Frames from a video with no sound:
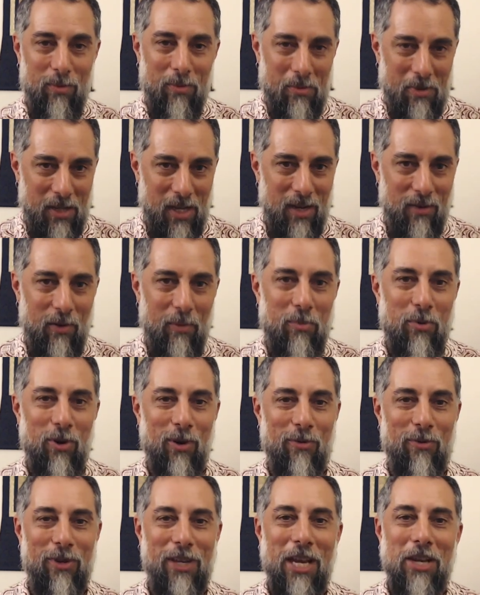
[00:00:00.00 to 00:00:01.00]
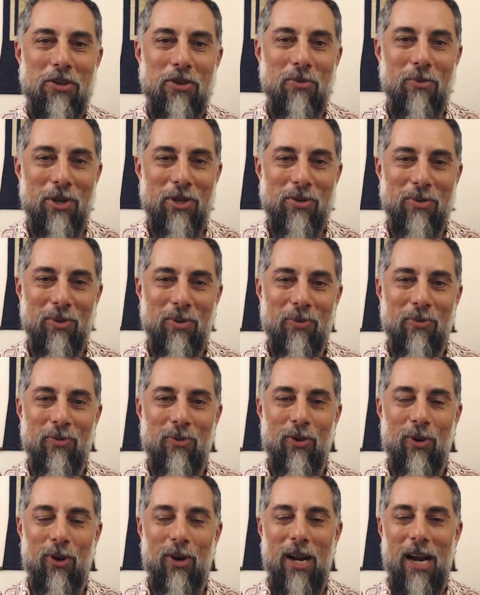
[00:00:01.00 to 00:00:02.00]
kind of a purification ritual
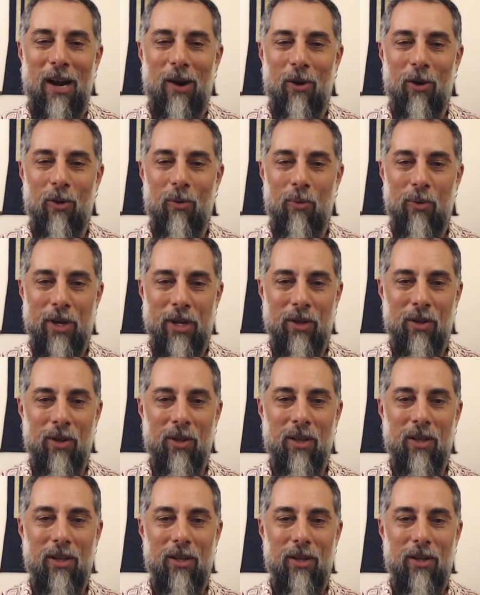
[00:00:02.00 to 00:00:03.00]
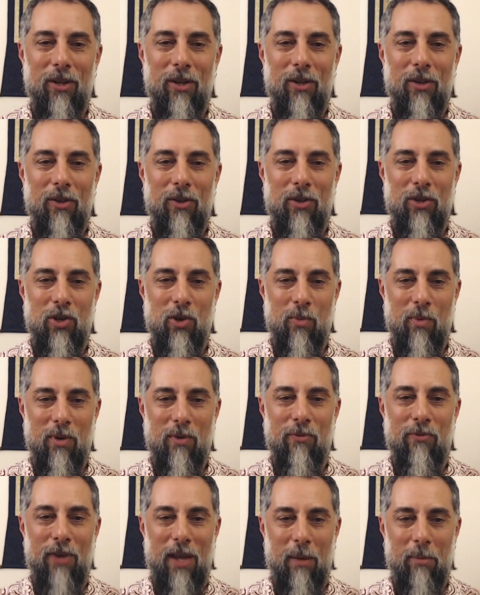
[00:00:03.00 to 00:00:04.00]
for our real human
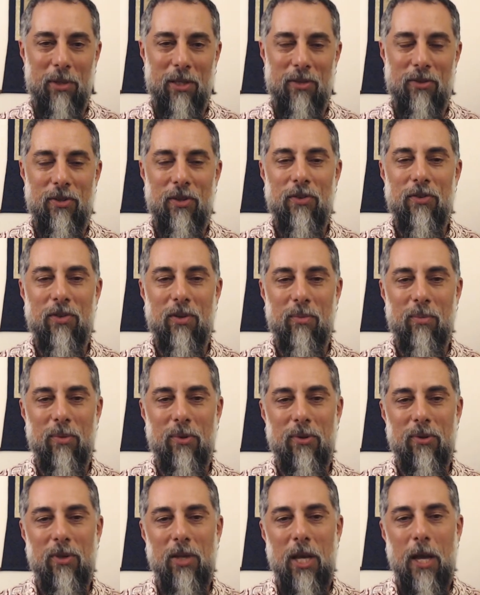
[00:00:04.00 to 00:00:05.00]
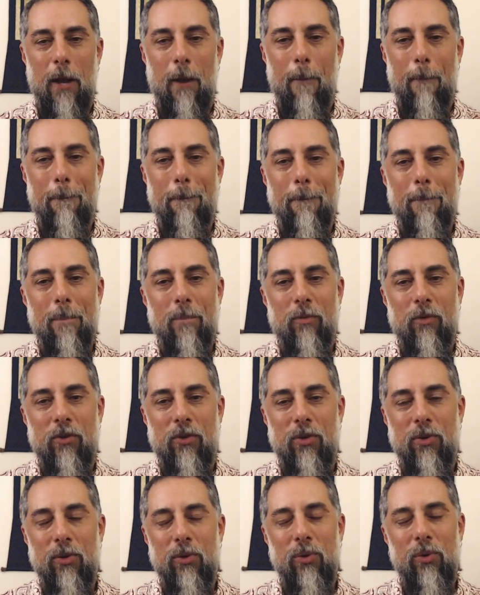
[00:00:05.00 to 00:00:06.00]
family systems,
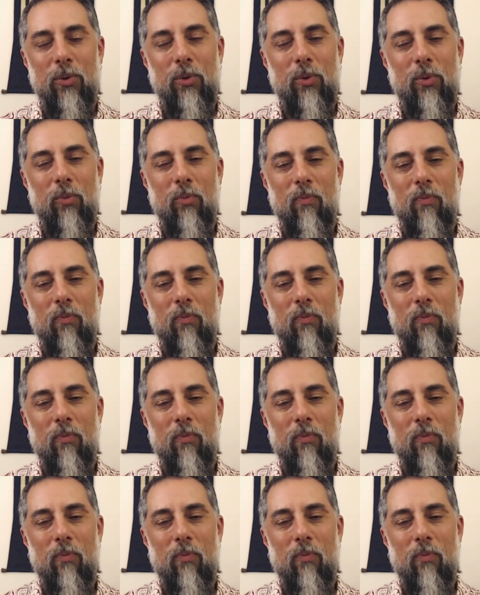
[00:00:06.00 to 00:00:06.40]
to,